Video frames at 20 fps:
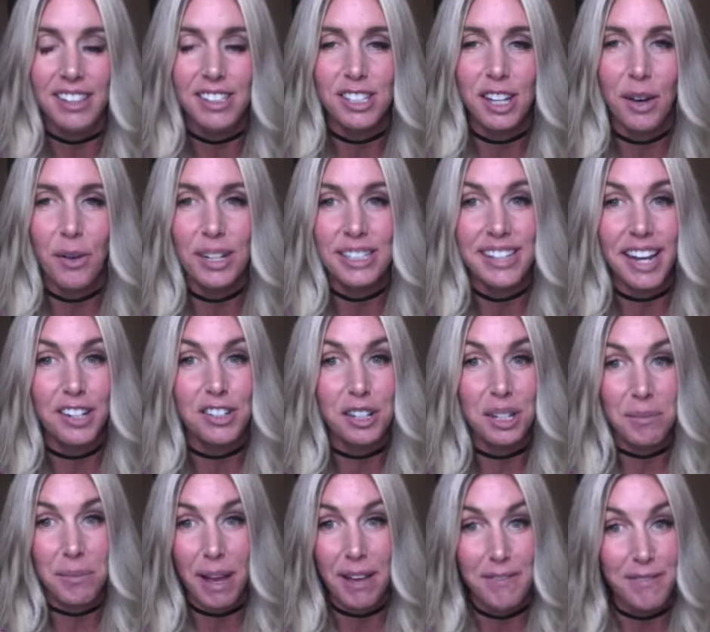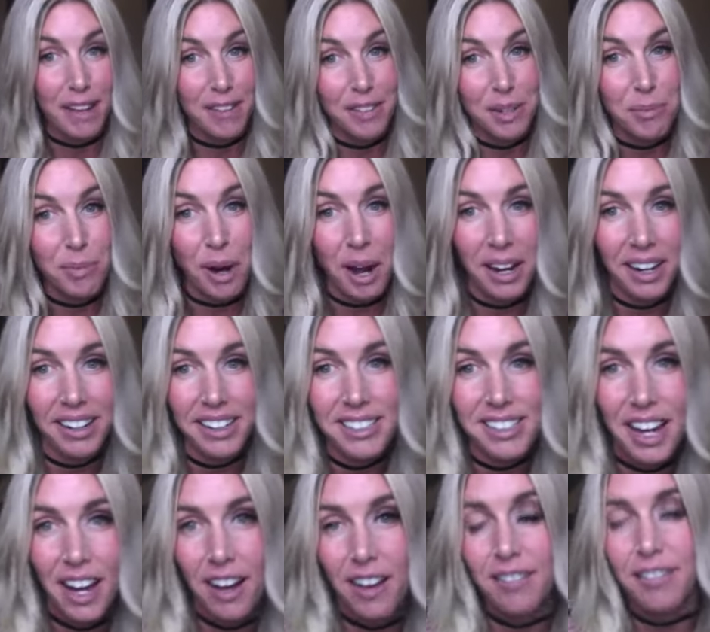So it's actually my favorite product
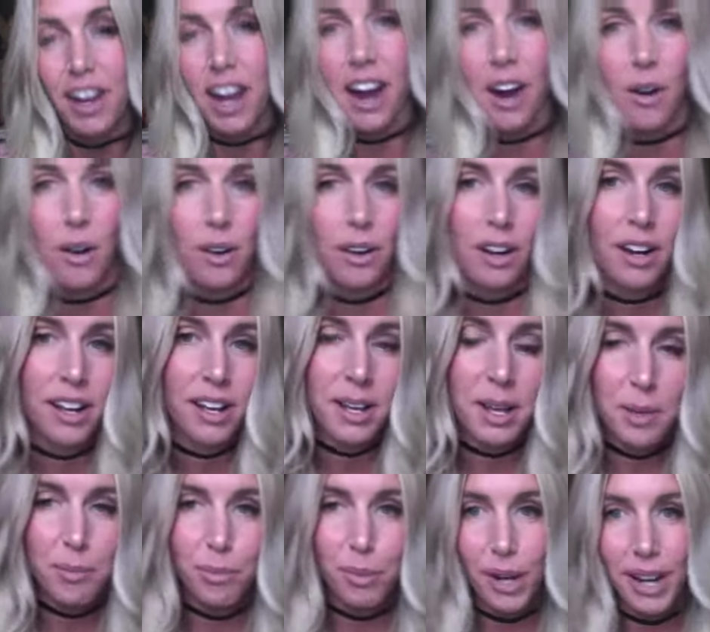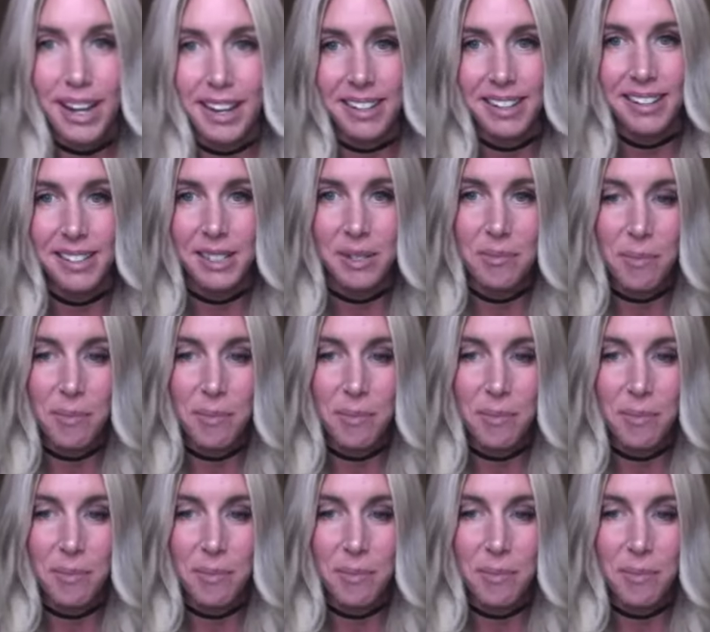of our brand.